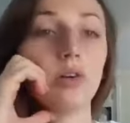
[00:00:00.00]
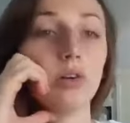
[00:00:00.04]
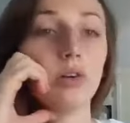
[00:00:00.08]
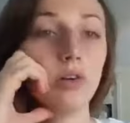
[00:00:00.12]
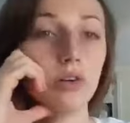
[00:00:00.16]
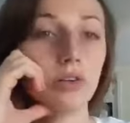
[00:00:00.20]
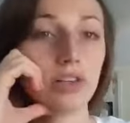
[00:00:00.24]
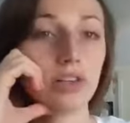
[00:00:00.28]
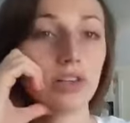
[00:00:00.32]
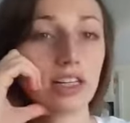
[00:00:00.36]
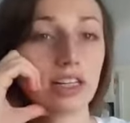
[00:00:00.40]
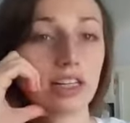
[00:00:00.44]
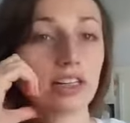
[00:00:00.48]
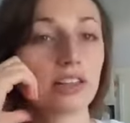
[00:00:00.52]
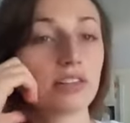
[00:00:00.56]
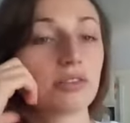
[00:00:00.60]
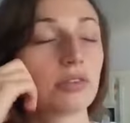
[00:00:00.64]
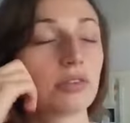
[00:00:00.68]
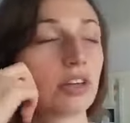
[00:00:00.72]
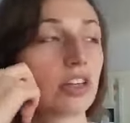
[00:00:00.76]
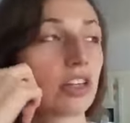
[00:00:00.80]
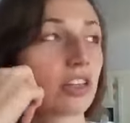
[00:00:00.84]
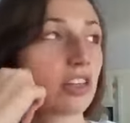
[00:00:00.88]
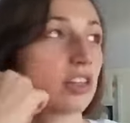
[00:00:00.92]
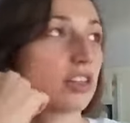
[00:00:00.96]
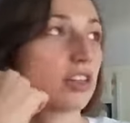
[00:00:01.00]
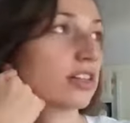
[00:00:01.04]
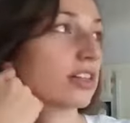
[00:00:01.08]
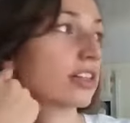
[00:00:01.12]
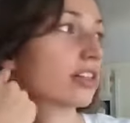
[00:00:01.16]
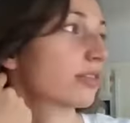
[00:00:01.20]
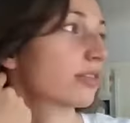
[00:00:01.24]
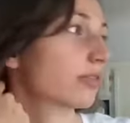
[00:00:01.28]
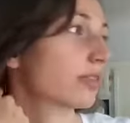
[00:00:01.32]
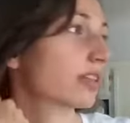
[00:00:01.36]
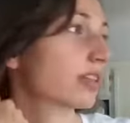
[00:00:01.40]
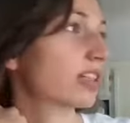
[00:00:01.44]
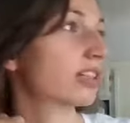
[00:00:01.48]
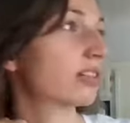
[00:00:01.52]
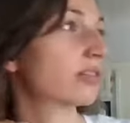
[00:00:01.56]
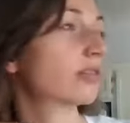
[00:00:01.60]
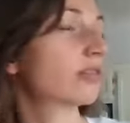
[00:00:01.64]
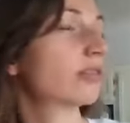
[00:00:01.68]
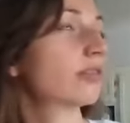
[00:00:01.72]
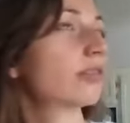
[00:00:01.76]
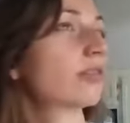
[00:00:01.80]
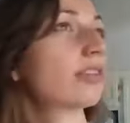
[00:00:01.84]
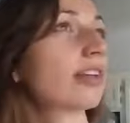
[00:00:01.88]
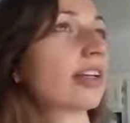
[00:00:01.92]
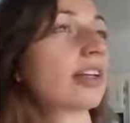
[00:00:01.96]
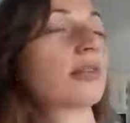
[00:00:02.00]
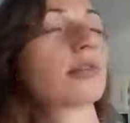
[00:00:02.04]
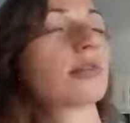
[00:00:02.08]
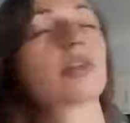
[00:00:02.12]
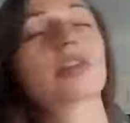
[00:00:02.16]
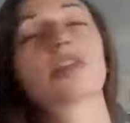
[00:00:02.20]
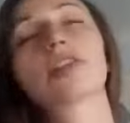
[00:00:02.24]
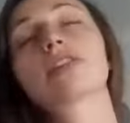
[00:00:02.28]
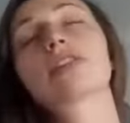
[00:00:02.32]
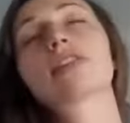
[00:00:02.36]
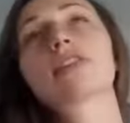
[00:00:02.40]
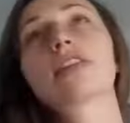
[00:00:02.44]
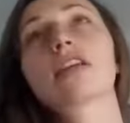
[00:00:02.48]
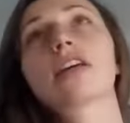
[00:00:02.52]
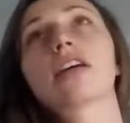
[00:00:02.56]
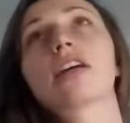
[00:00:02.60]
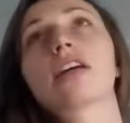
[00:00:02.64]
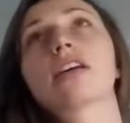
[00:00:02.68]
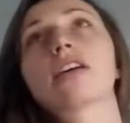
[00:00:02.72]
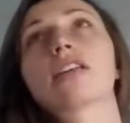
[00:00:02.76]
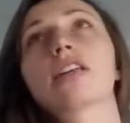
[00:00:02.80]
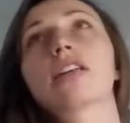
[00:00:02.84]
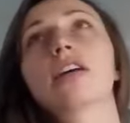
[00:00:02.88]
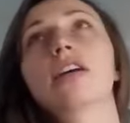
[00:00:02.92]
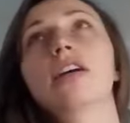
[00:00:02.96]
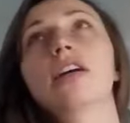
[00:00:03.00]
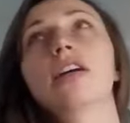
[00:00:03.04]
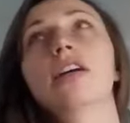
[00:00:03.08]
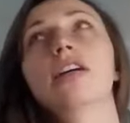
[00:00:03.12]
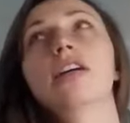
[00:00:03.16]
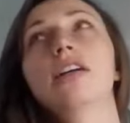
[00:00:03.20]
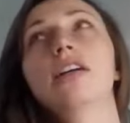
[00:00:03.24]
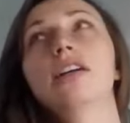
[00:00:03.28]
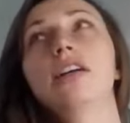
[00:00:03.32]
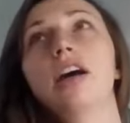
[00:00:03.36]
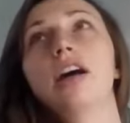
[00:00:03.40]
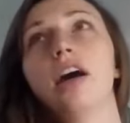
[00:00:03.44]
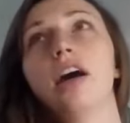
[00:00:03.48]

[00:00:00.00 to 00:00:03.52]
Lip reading: Or when you're saying that